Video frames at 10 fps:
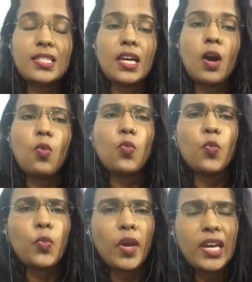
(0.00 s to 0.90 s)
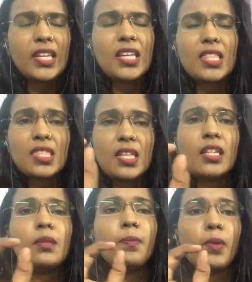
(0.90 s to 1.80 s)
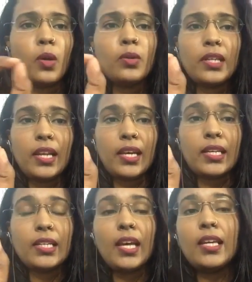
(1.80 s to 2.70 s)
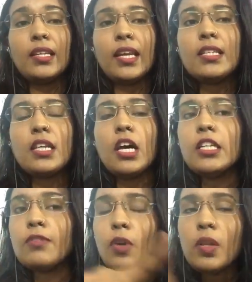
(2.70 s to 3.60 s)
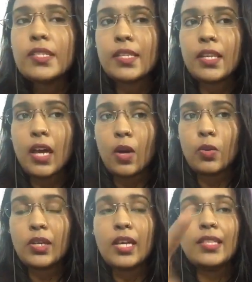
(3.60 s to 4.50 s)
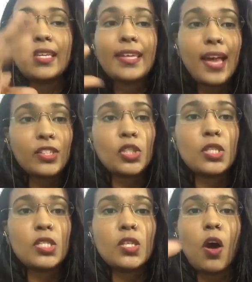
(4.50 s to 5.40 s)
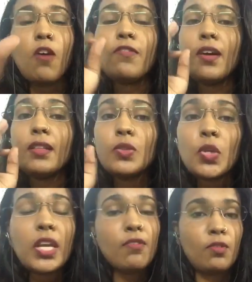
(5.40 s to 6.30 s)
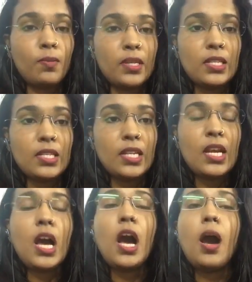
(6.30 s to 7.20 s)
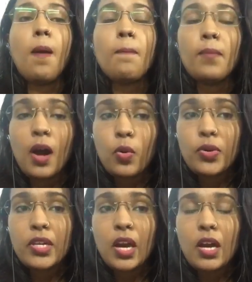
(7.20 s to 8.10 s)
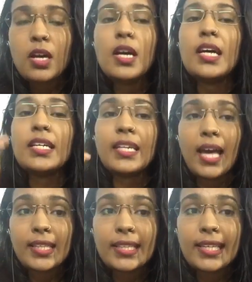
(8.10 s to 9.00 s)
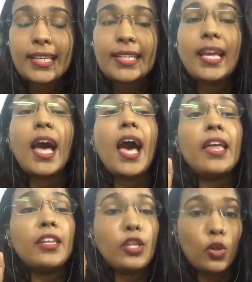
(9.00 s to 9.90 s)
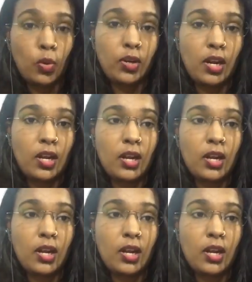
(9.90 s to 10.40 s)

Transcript: a very thin plot line and it revolves around the reactions of three women, Maurya, Kathleen and Nora,